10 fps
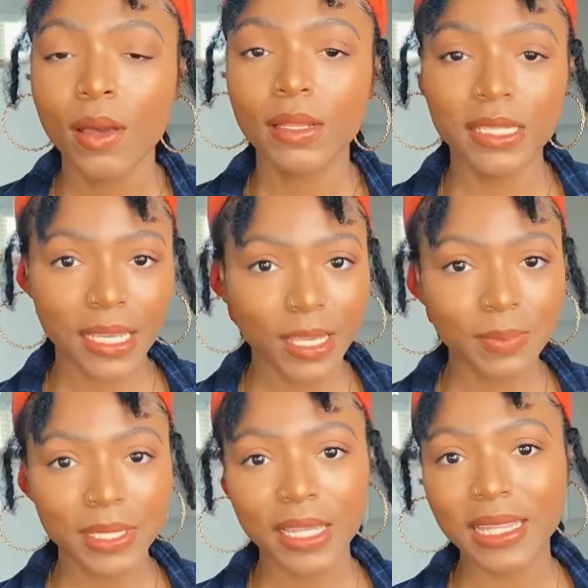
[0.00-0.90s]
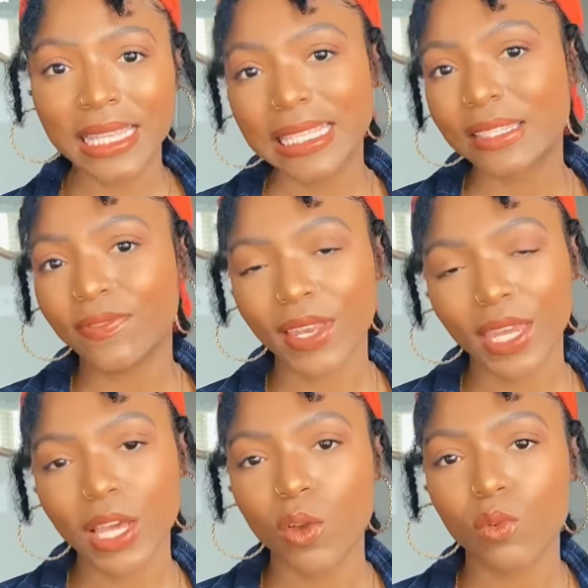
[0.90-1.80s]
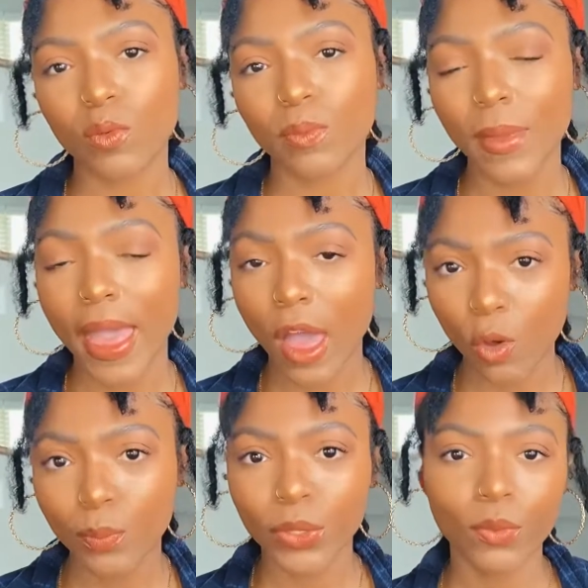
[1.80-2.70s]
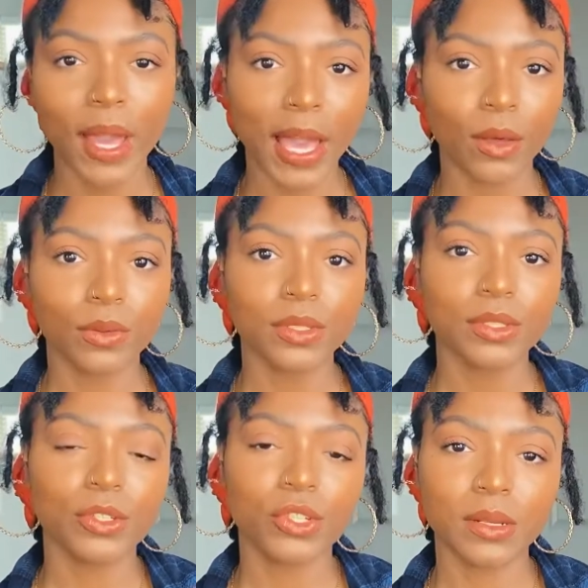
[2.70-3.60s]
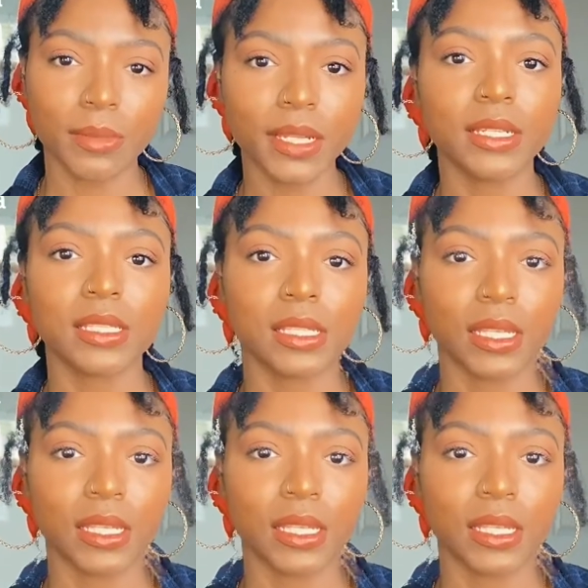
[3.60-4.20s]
tips, this video will help you out tremendously.